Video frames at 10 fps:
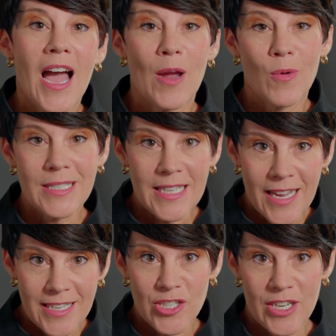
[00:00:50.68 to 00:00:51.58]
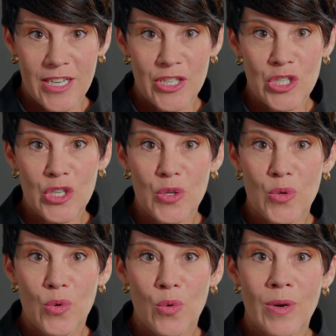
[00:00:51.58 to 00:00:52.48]
I once had a judge
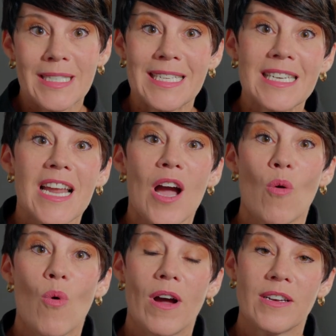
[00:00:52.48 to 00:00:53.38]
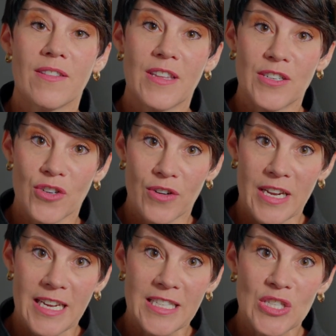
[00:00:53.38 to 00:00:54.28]
who did not want the
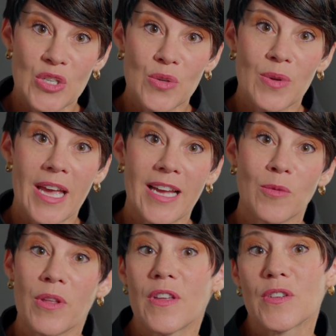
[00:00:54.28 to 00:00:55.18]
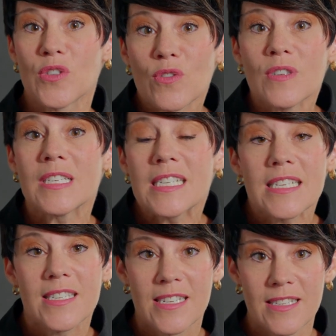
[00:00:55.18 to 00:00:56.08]
attorneys to get within a certain
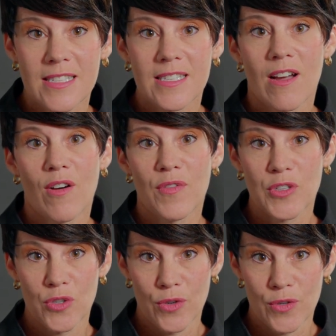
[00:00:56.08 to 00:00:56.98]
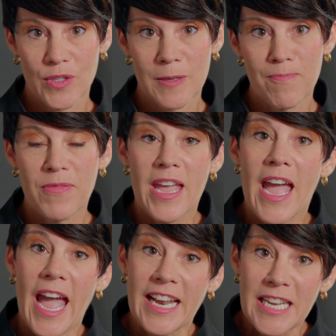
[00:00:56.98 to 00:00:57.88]
distance of the jurors,
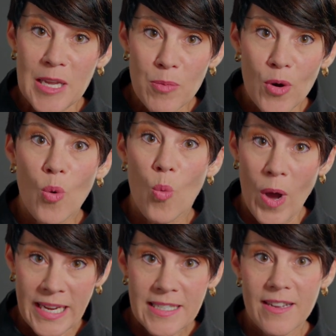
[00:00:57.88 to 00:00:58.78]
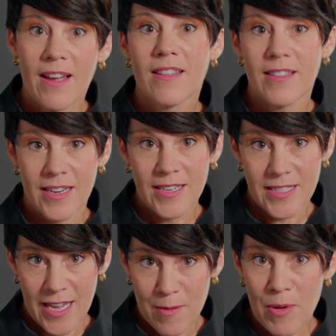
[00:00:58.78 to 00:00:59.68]
and he put white athletic
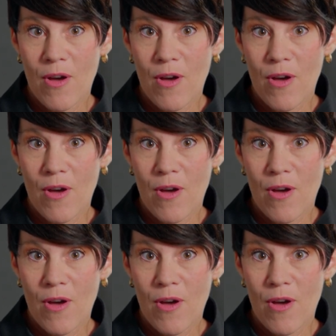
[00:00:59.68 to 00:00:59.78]
tape